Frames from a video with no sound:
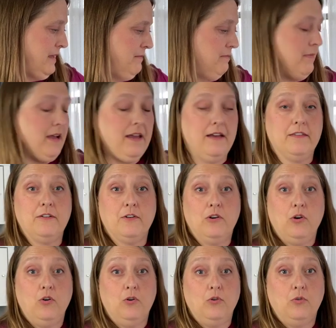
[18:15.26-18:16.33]
my other
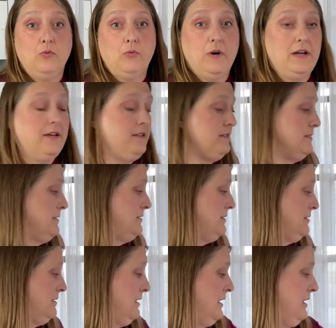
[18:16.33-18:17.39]
goal
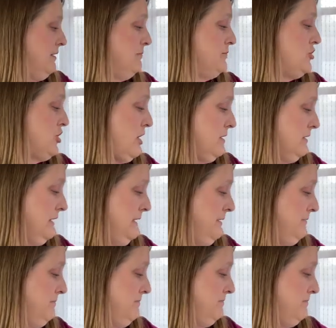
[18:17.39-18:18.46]
was Jolly,
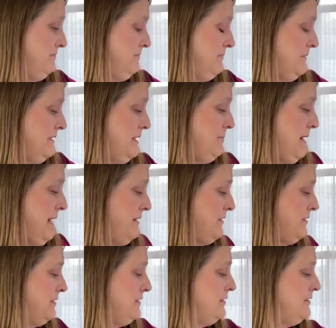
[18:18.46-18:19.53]
the
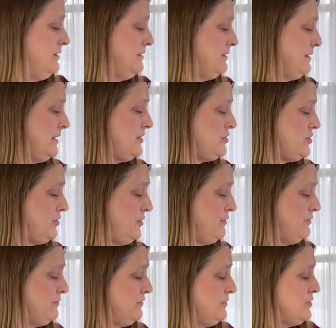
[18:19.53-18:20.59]
pattern that I
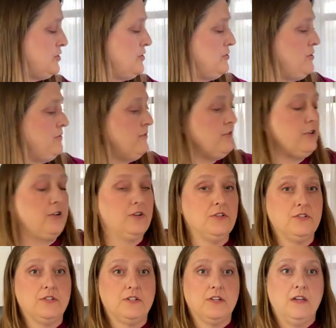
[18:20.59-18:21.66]
showed you
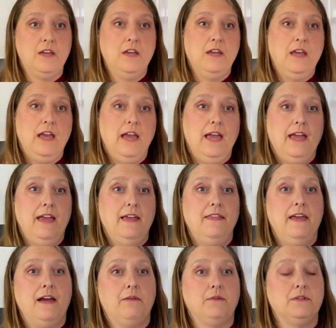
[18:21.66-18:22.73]
first. And
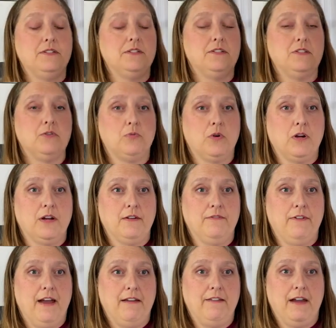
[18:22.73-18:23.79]
that was to work
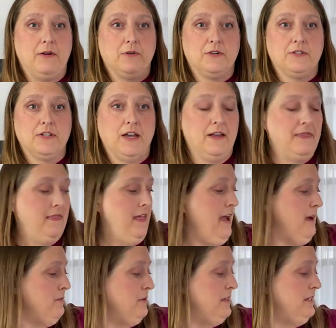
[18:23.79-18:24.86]
5 hours on
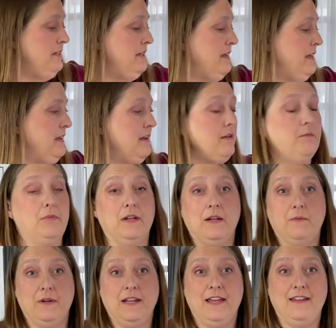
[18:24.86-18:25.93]
that one, but I
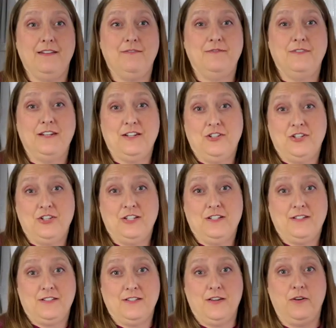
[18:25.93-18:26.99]
went ahead and finished
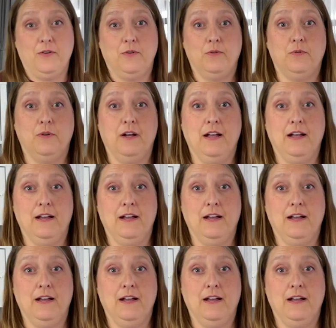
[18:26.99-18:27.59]
it. So